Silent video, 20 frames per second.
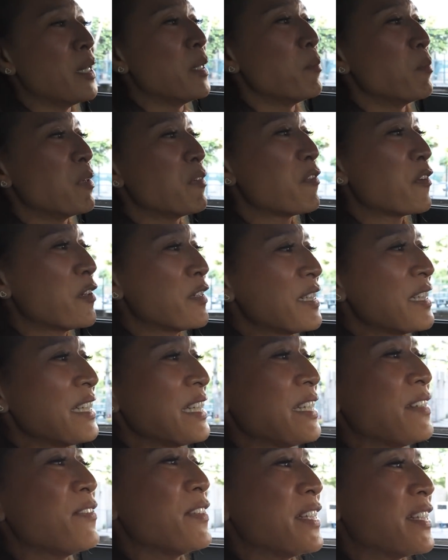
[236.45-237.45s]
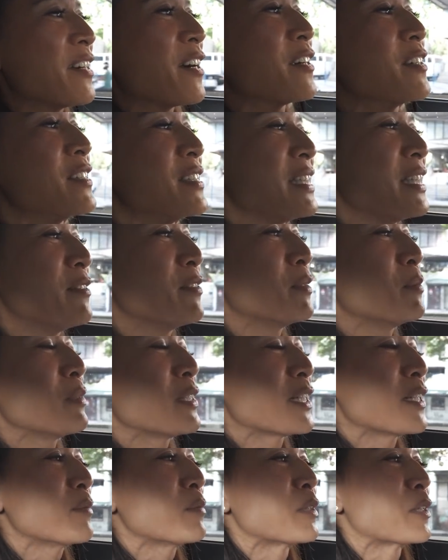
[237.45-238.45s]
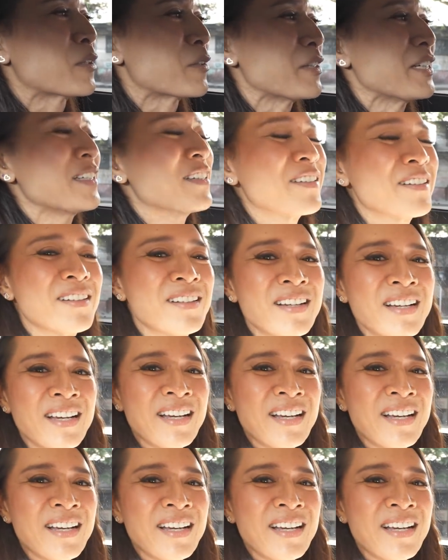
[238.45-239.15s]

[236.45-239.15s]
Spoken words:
before the EV cars even become greener